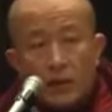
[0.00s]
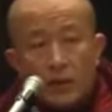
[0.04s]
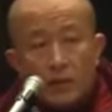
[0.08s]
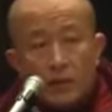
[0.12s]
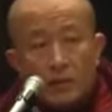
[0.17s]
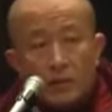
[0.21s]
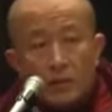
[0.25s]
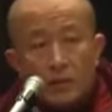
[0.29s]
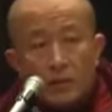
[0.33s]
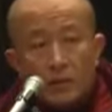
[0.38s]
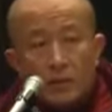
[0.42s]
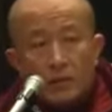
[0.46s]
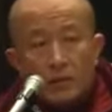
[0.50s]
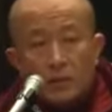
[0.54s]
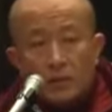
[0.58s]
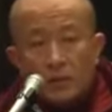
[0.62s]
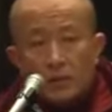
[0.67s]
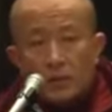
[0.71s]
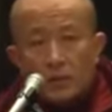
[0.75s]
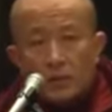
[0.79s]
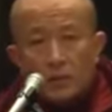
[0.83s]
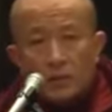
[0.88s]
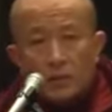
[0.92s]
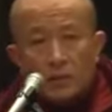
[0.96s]
And
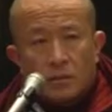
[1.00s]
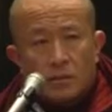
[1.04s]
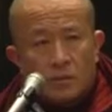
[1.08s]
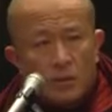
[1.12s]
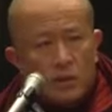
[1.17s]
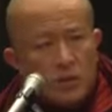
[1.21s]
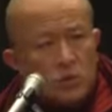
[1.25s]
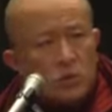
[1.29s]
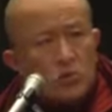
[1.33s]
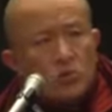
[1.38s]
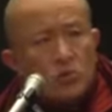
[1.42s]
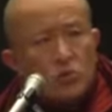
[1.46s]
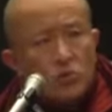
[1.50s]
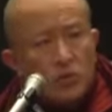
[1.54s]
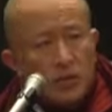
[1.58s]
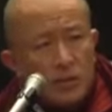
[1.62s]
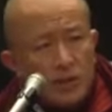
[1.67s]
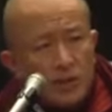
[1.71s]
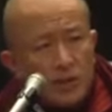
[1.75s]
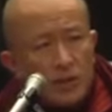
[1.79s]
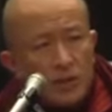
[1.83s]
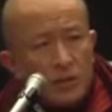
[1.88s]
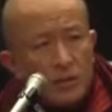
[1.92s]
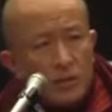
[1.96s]
this should
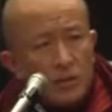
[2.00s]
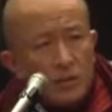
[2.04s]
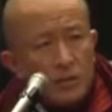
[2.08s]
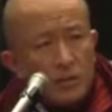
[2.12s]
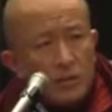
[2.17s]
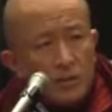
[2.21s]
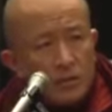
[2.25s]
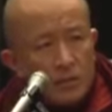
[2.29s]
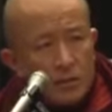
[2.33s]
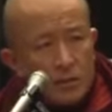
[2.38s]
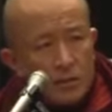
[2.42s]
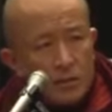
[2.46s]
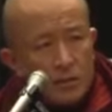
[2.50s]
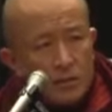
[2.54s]
make the